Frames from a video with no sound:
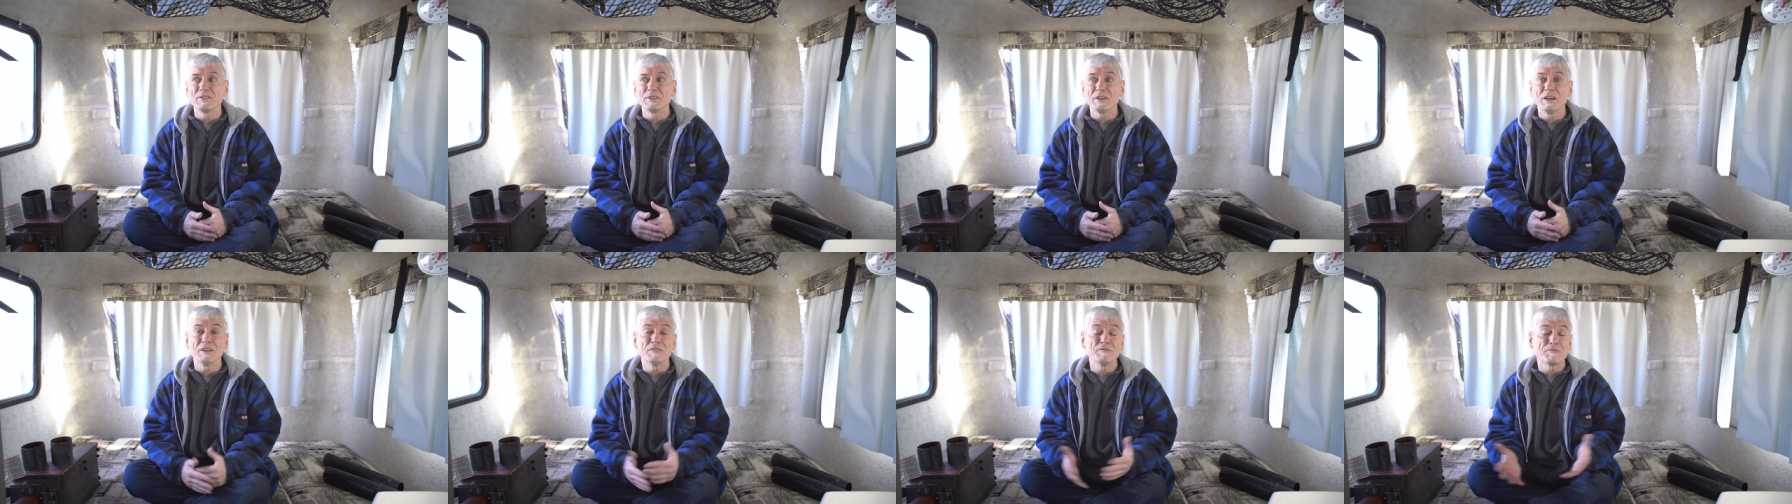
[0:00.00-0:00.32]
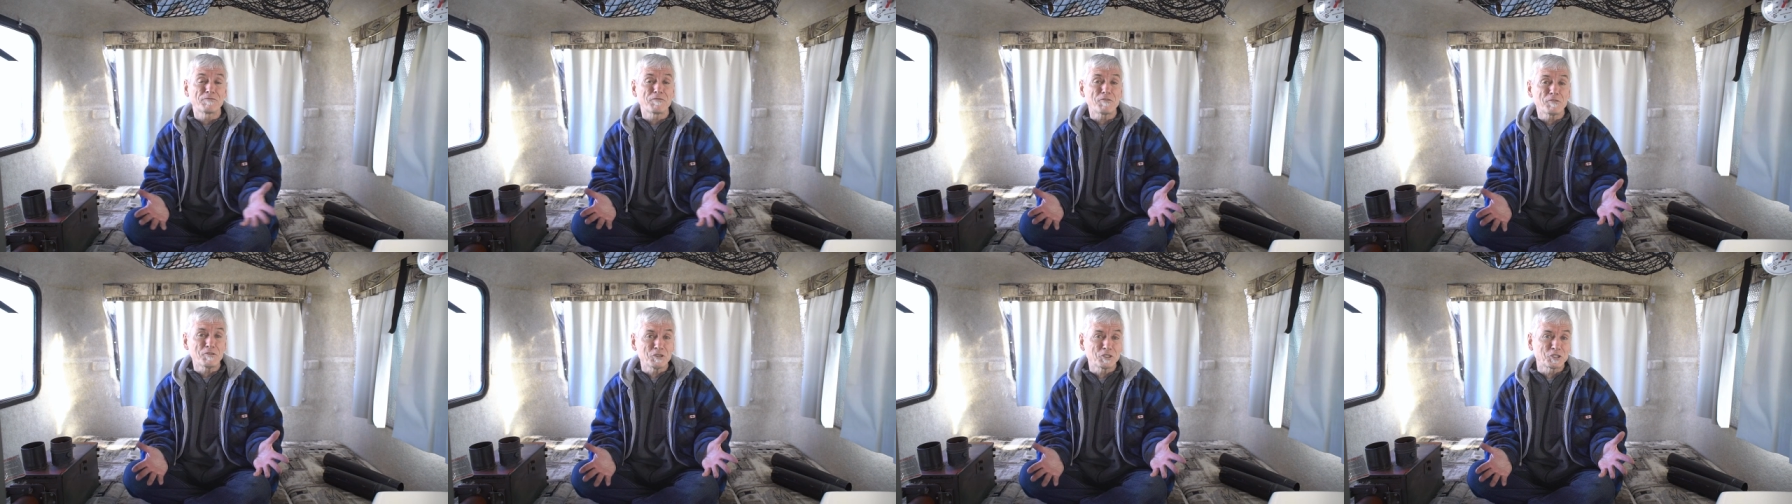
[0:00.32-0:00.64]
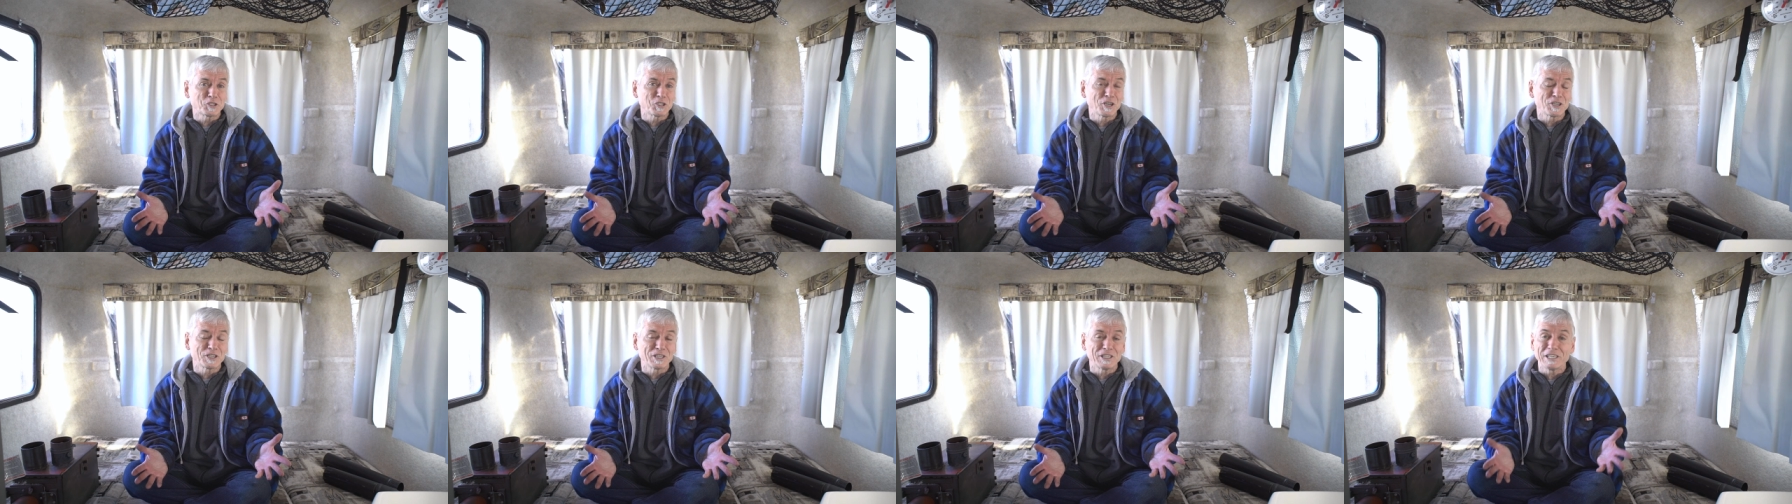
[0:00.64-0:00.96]

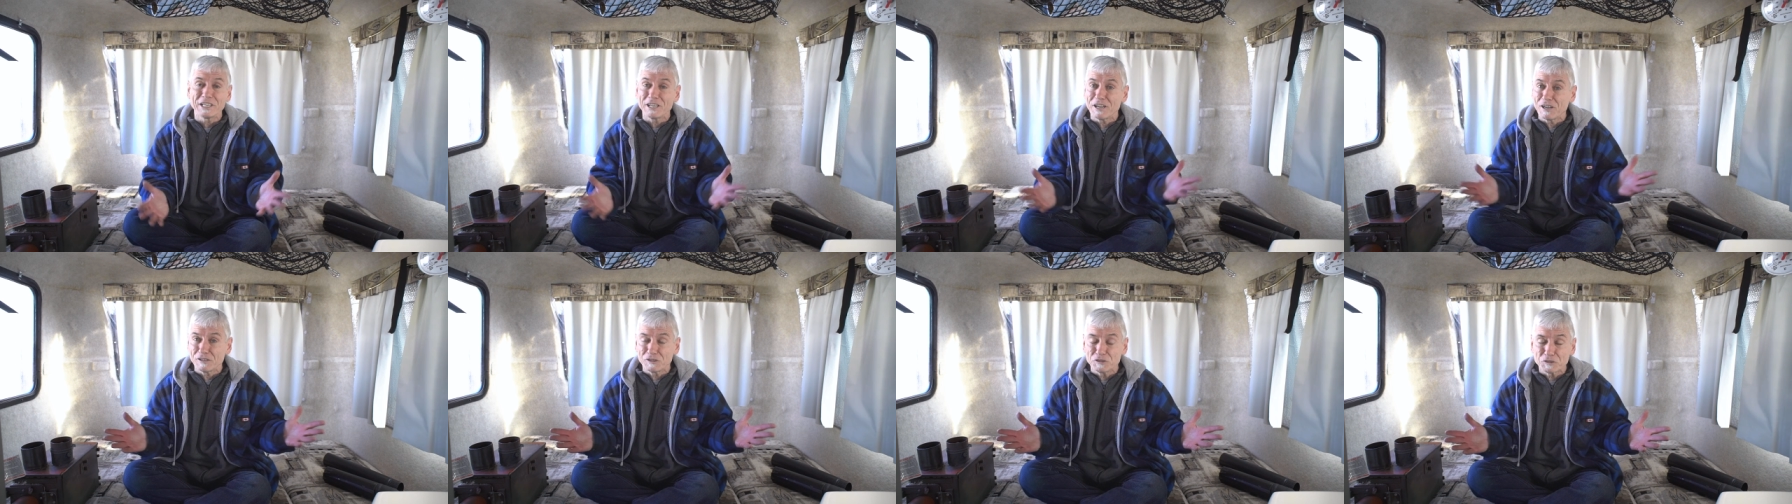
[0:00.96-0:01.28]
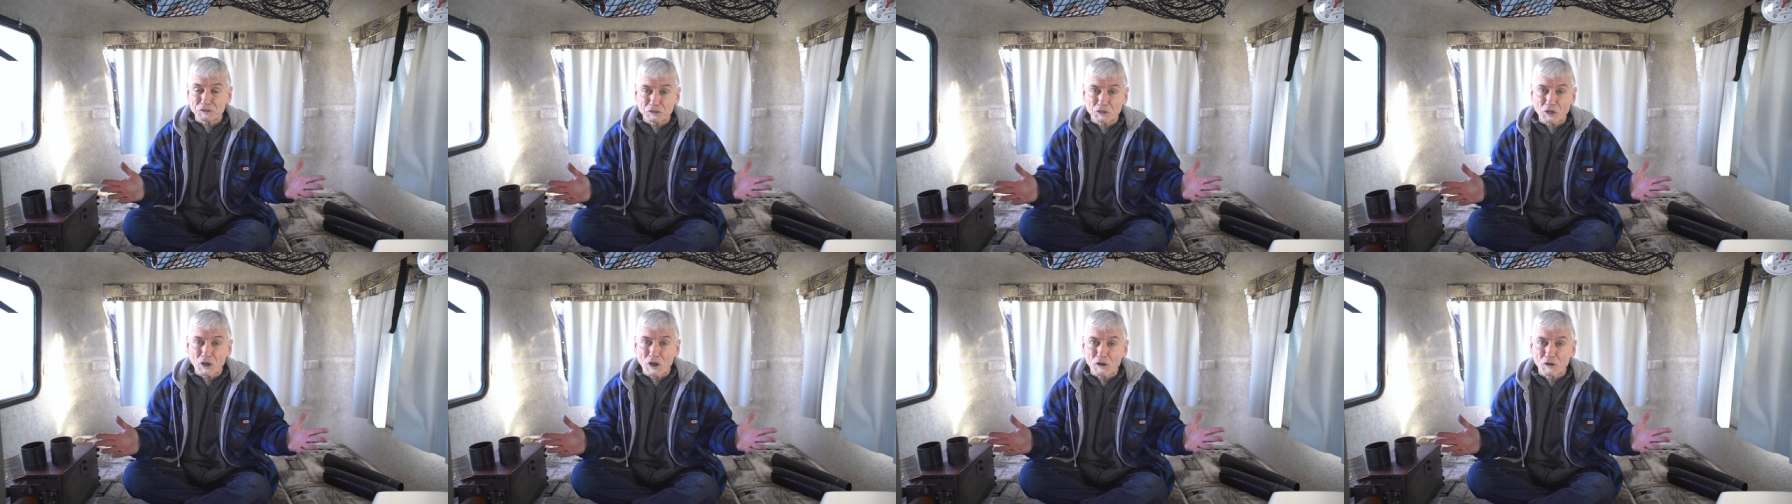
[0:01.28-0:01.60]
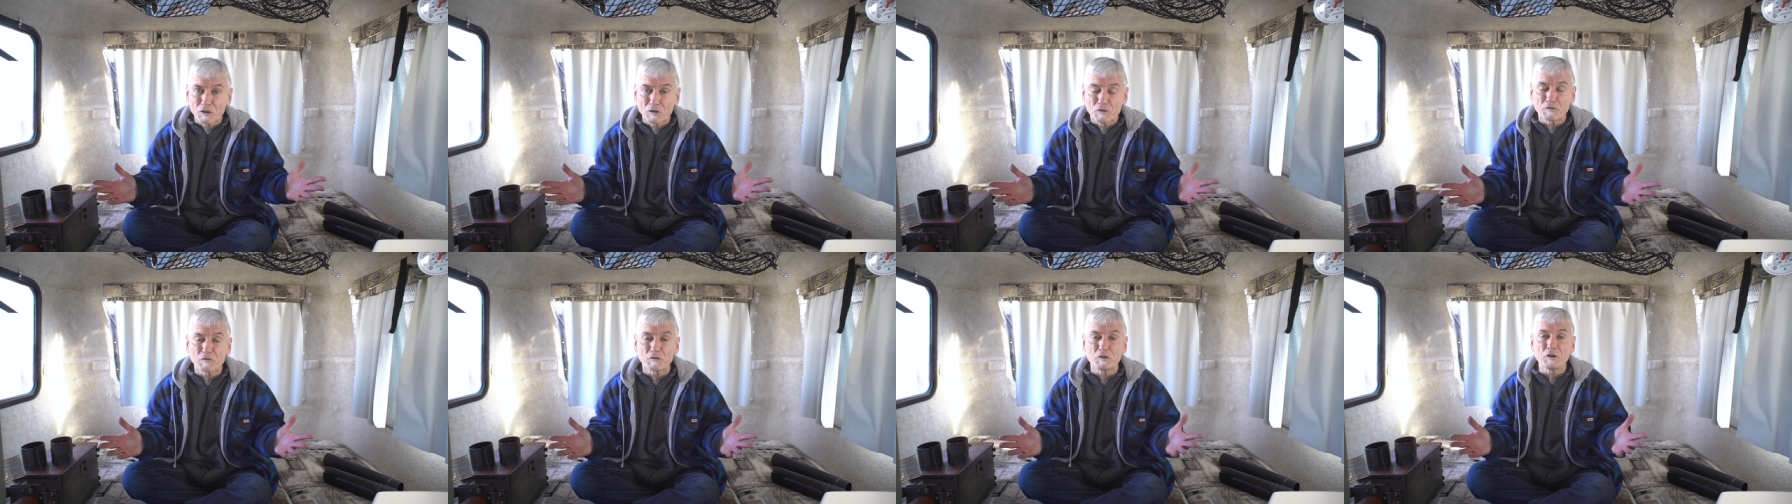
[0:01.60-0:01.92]
unfortunately, I looked all
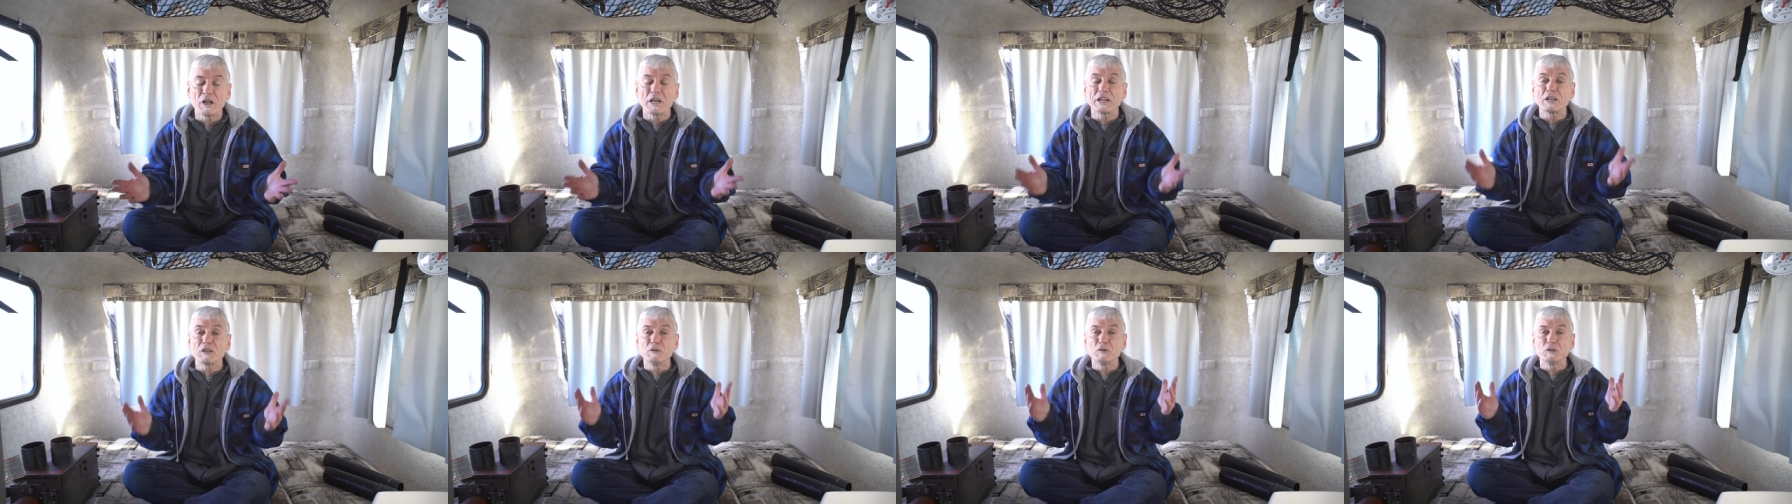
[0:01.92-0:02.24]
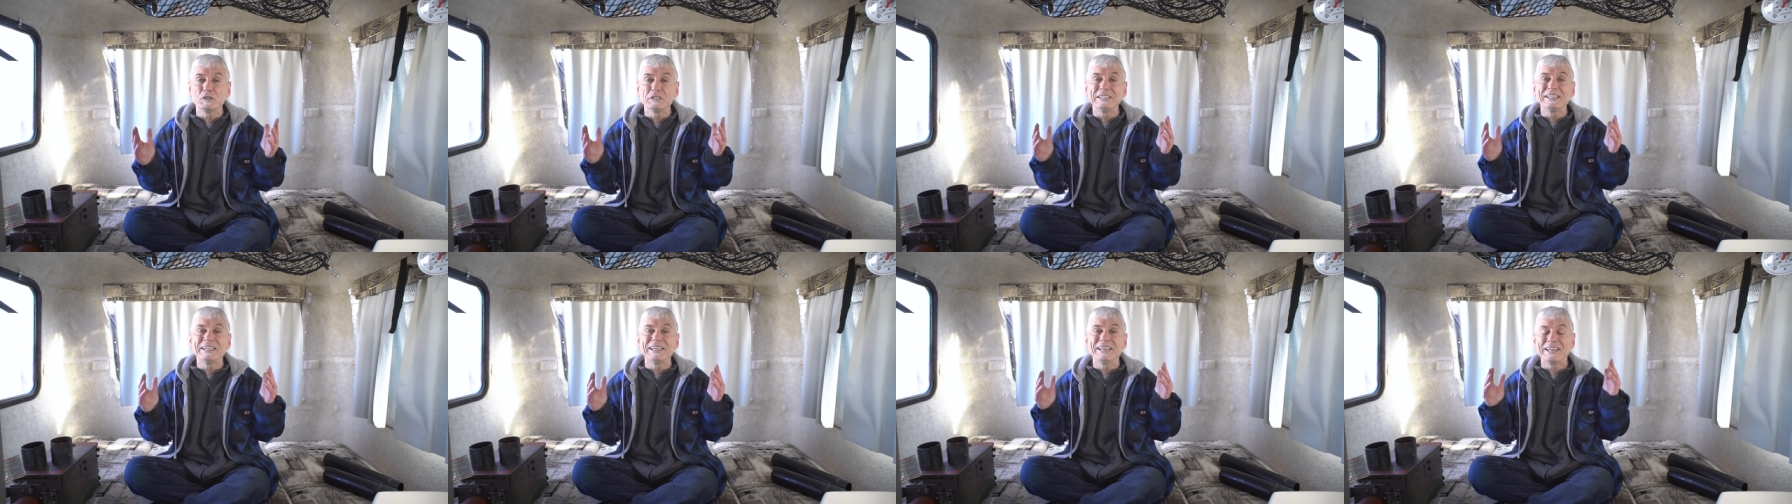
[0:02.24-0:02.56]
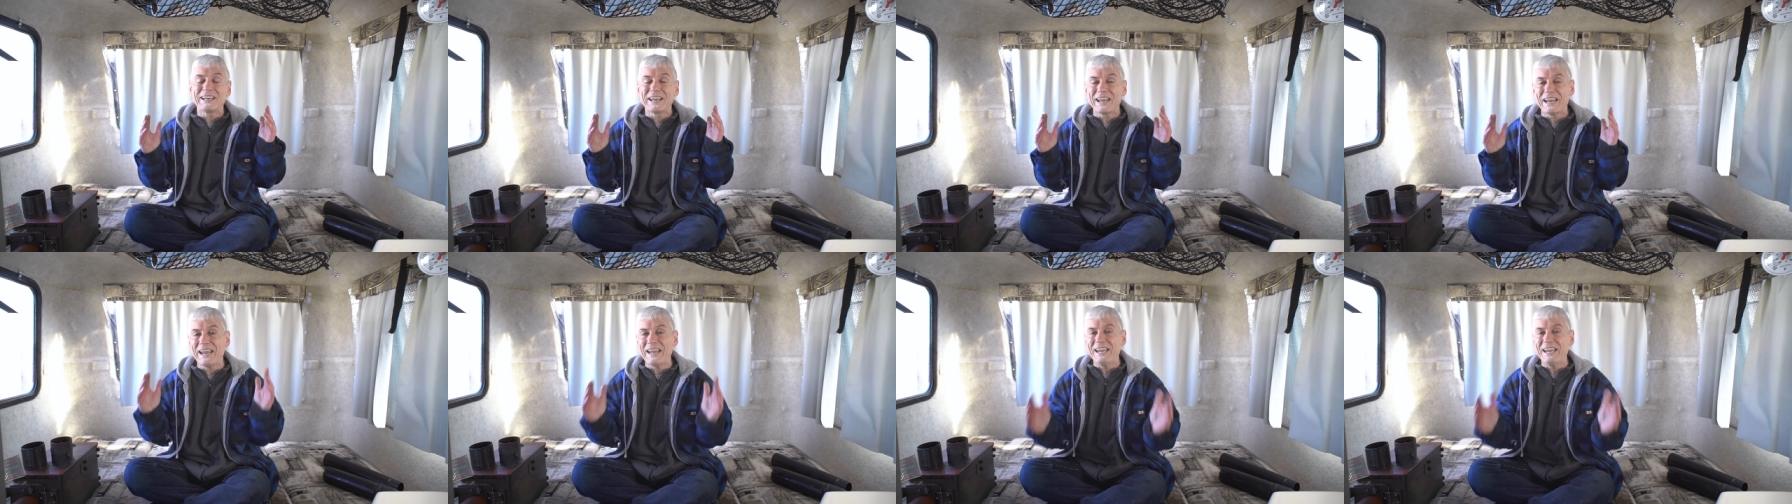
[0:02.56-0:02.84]
over and I couldn't get